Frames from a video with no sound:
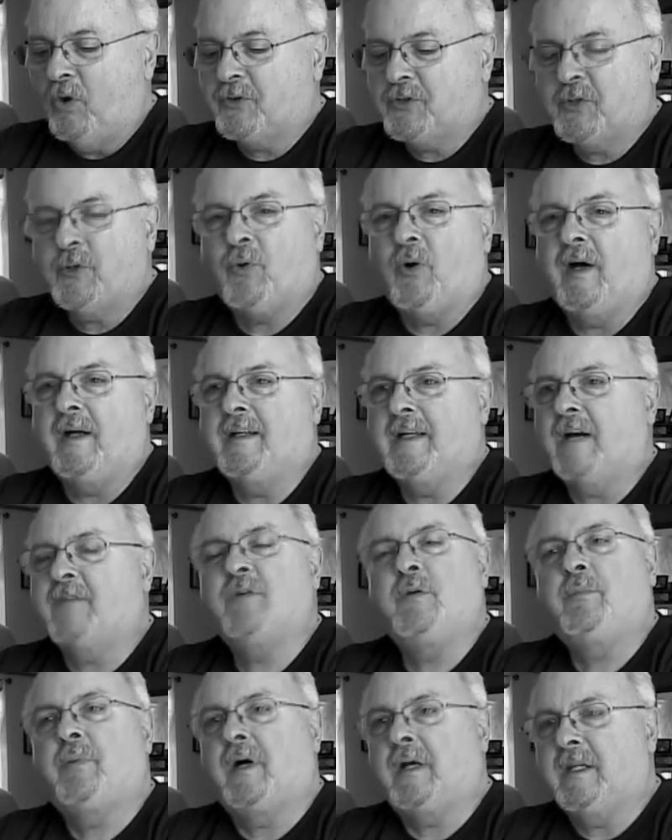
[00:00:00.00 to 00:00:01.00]
all taught,
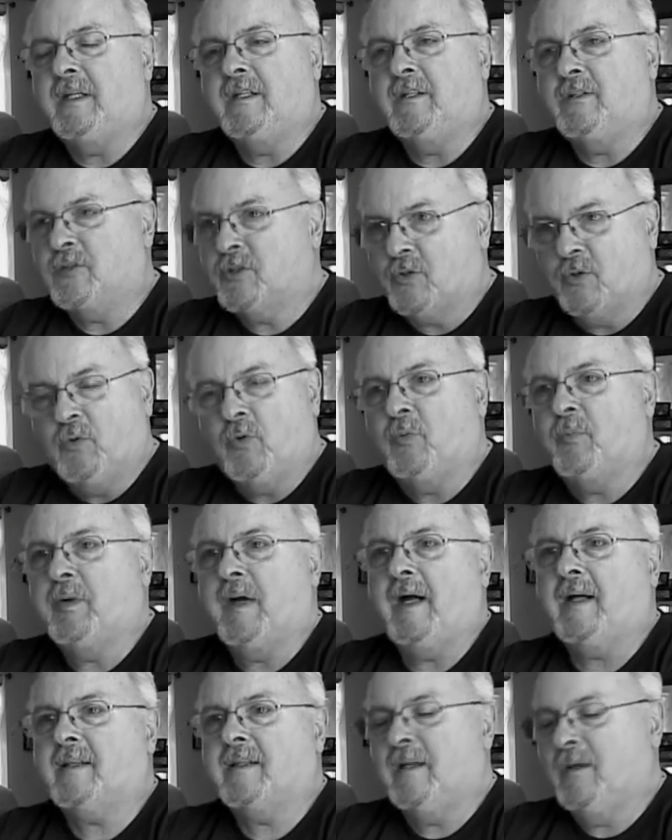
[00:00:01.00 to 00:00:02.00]
everybody in school
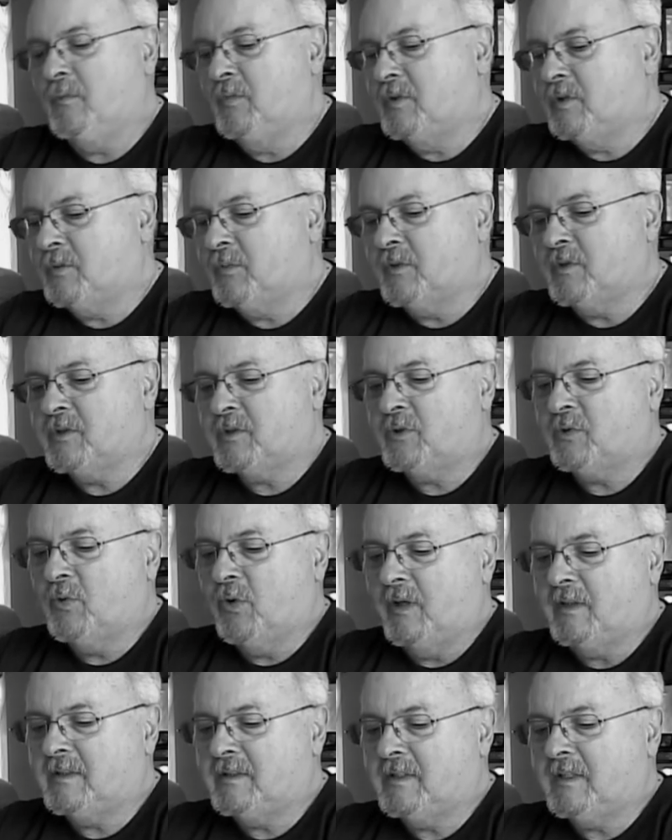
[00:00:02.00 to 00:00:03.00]
back then was, was
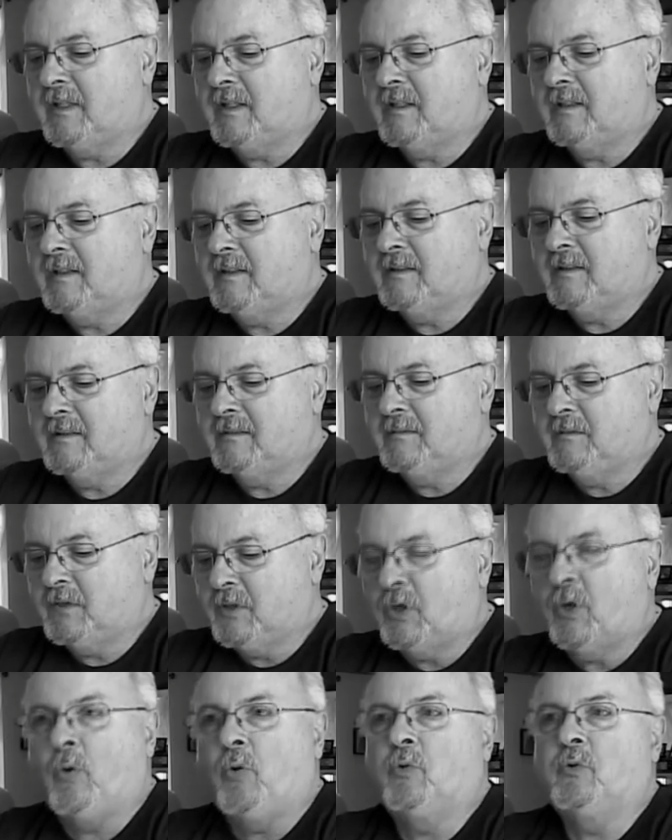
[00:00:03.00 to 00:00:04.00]
taught uh,
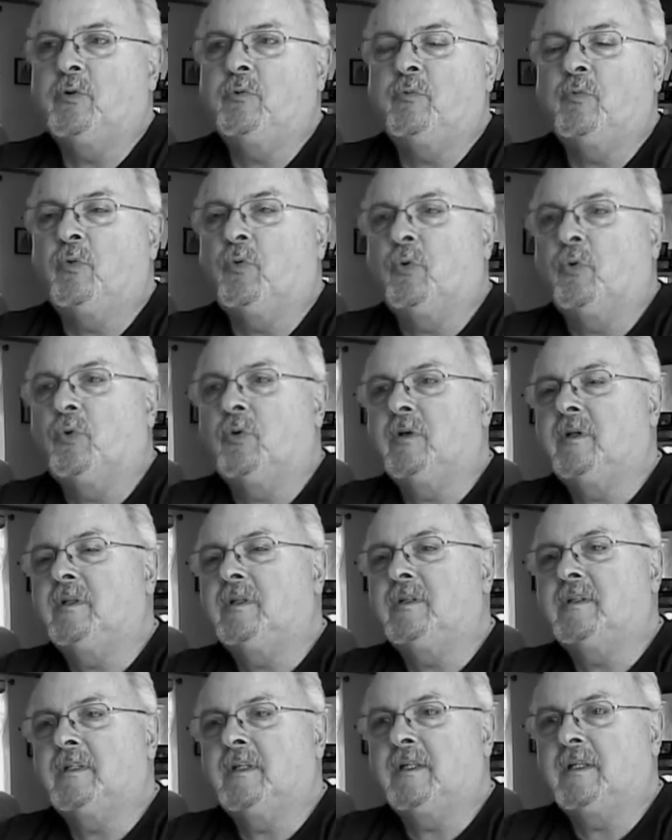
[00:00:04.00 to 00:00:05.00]
the golden rule
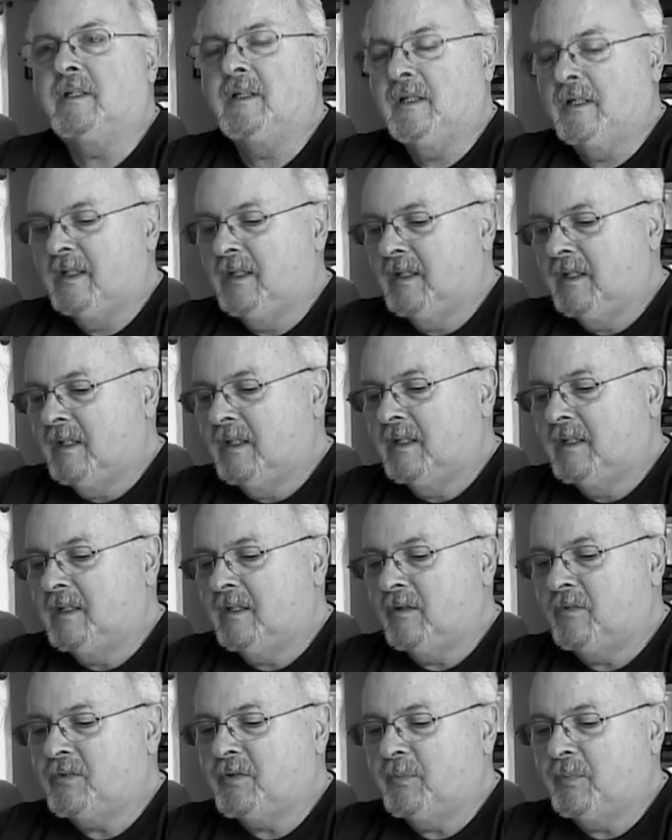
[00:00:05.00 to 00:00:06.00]
and to
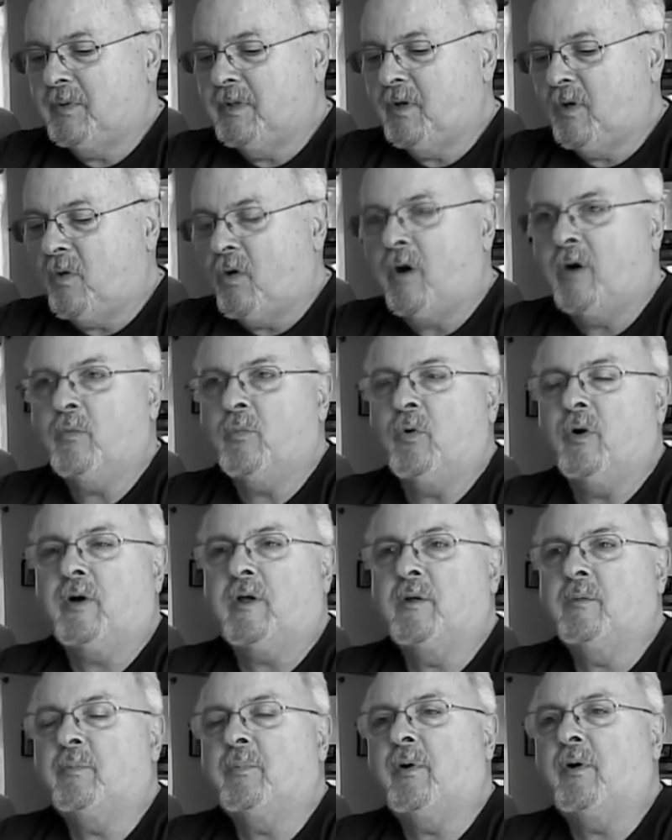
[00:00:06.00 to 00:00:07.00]
you know, to be a
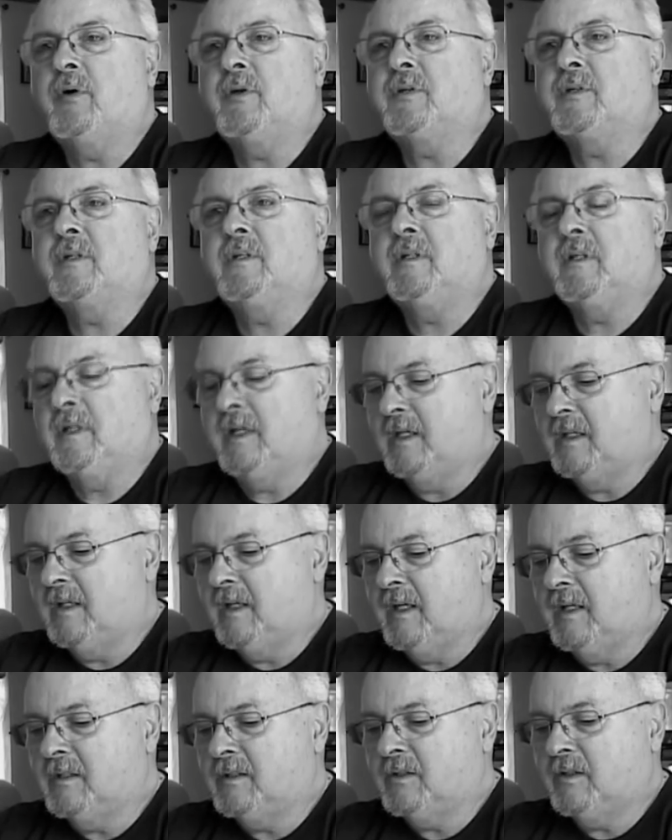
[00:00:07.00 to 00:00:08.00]
hardworking person
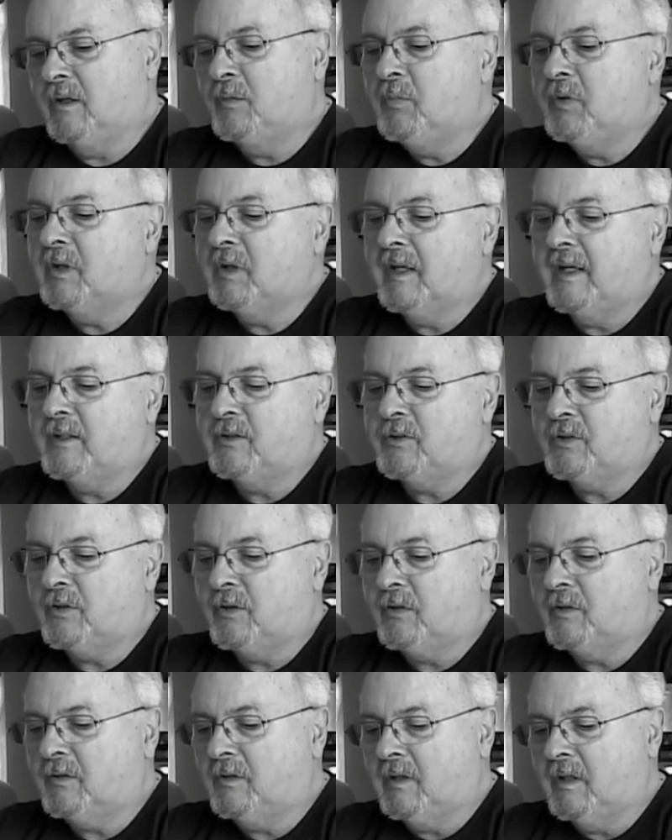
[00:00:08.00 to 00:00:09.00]
and, and to emulate
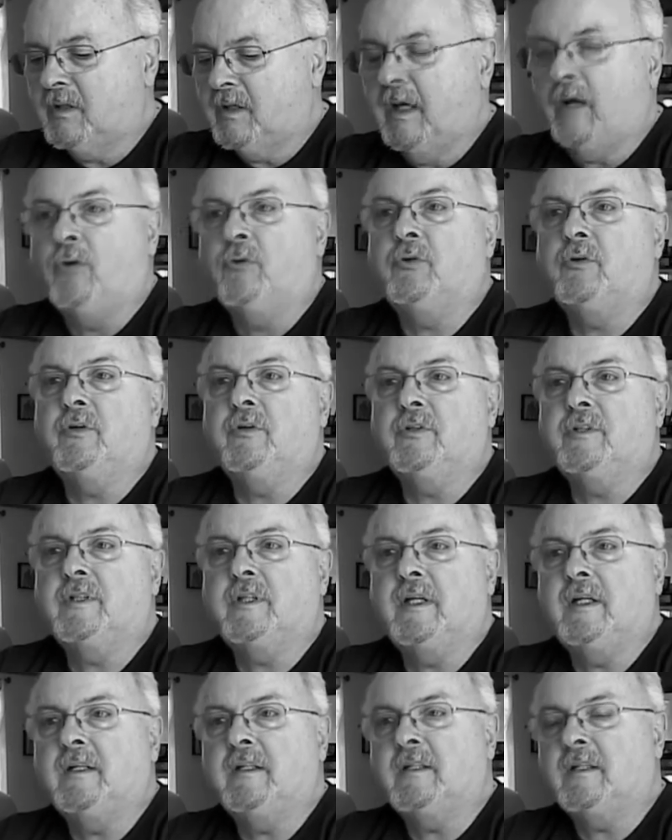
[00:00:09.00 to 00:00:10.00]
your uh,
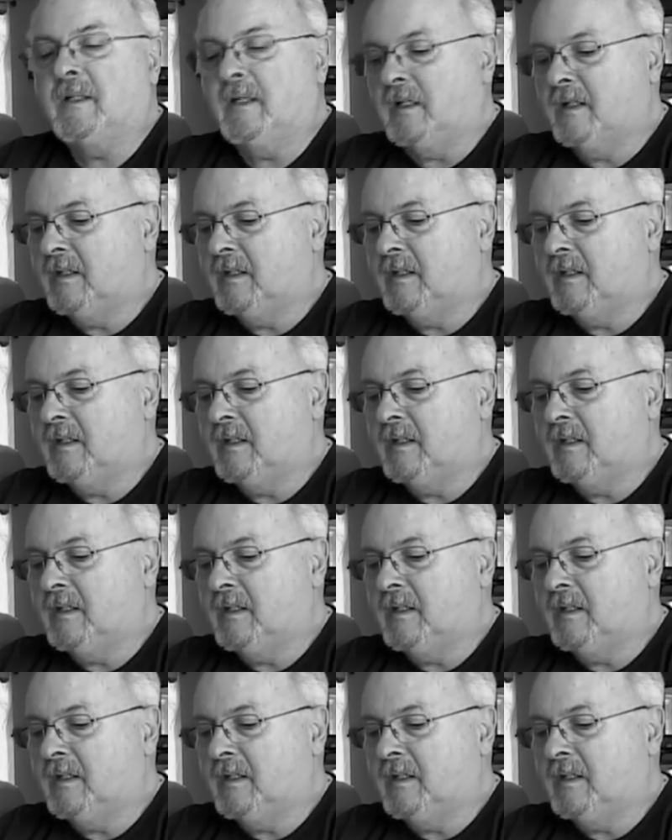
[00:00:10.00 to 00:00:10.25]
elders and uh,